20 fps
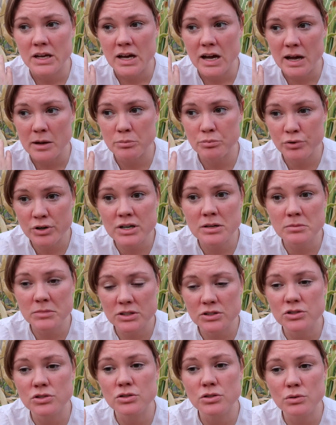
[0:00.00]
I pretty
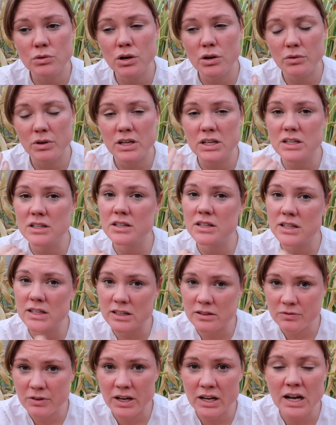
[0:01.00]
much knew already
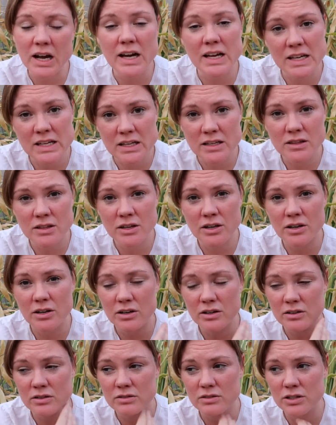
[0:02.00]
that if I got hit
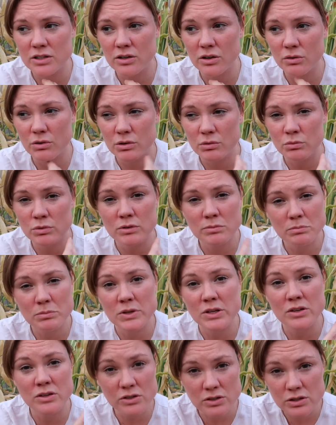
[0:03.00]
there, you know, it wouldn't
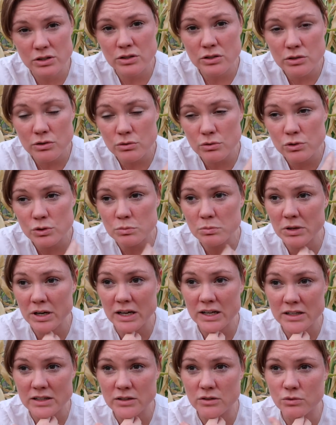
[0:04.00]
be good news, but
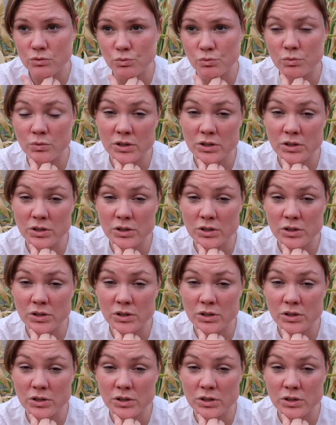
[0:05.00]
I didn't